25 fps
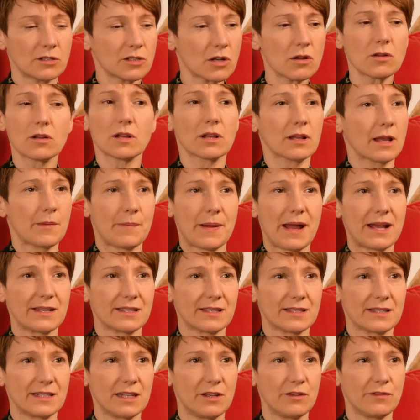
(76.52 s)
total
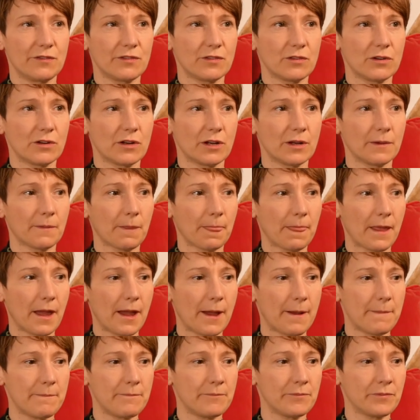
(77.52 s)
capacity for
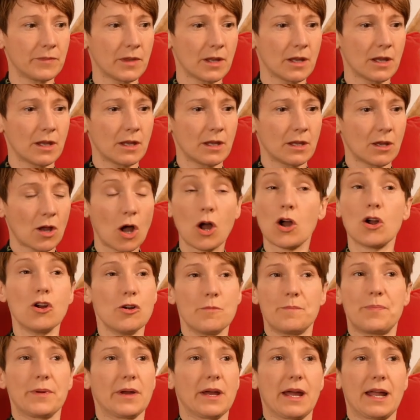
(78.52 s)
um,
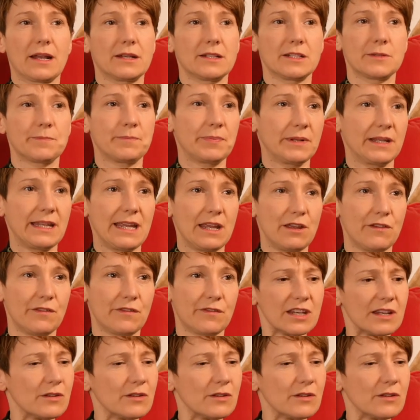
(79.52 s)
hope and belief.